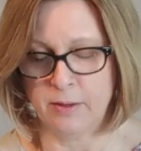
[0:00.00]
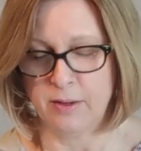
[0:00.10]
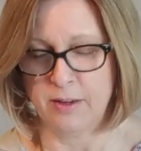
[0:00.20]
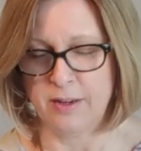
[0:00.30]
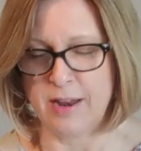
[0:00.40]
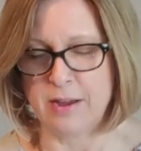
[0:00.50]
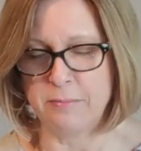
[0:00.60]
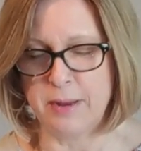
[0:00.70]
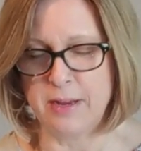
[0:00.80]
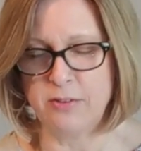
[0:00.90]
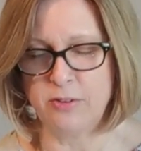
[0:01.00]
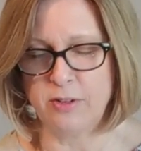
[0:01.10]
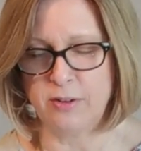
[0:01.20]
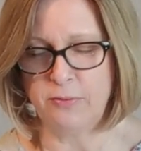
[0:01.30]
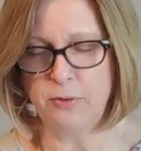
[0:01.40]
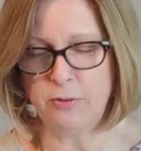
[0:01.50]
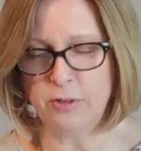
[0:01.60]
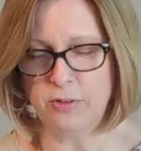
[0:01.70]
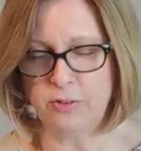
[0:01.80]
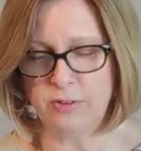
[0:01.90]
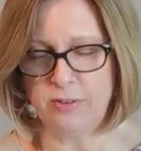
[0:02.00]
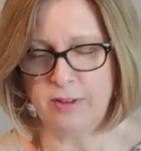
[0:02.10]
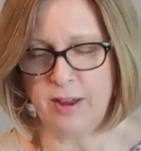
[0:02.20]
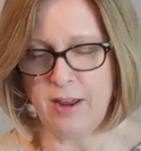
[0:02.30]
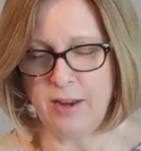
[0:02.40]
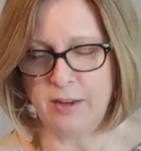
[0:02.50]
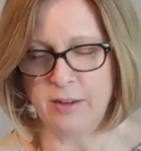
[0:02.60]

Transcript: Now imagine if you could just take